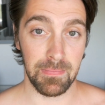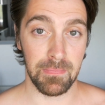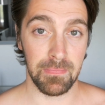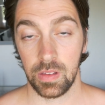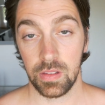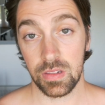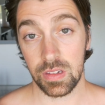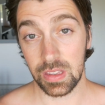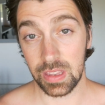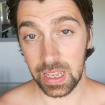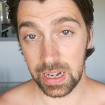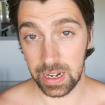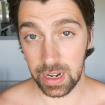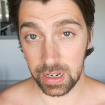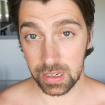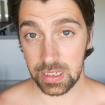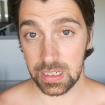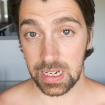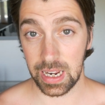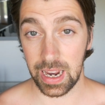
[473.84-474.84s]
So they're
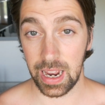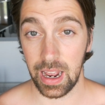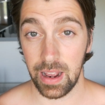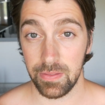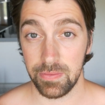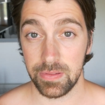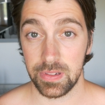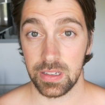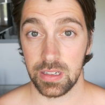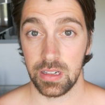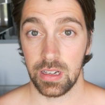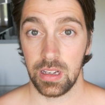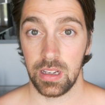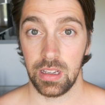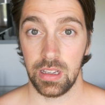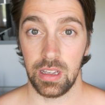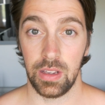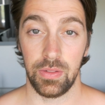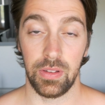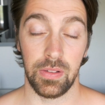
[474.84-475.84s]
nice to haves
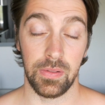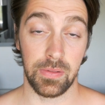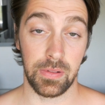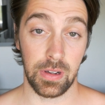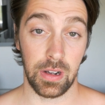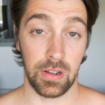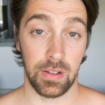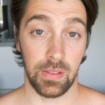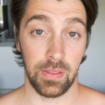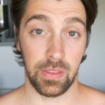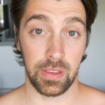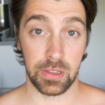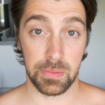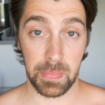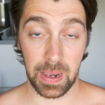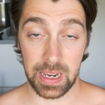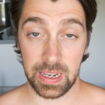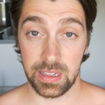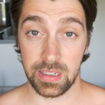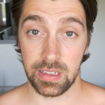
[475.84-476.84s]
if you've got the
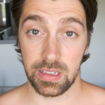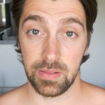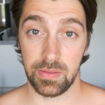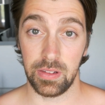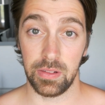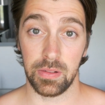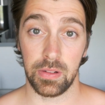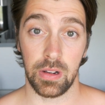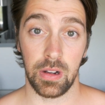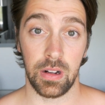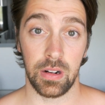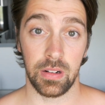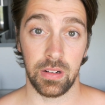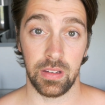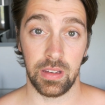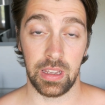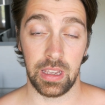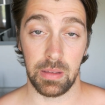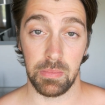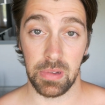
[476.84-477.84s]
space, if you've got
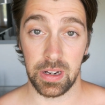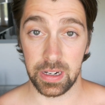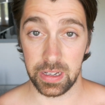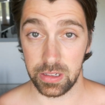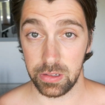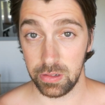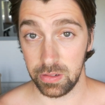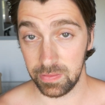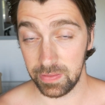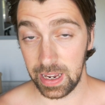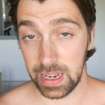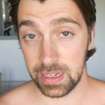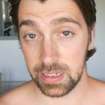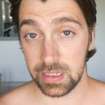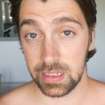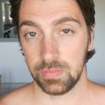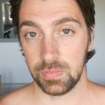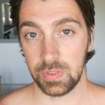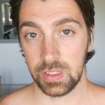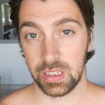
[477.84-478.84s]
the money to
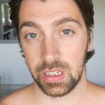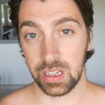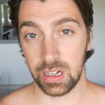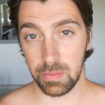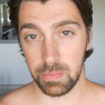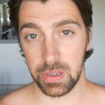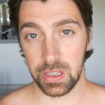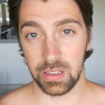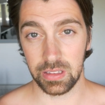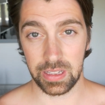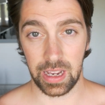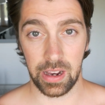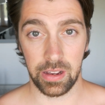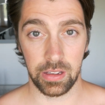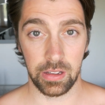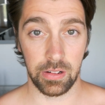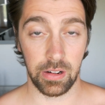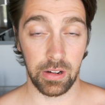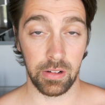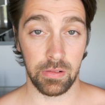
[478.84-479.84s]
invest to kind of build out
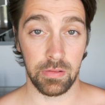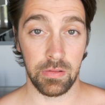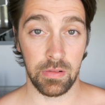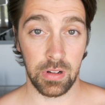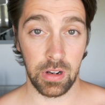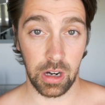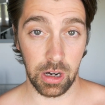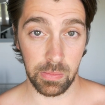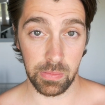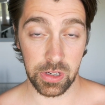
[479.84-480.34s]
your own home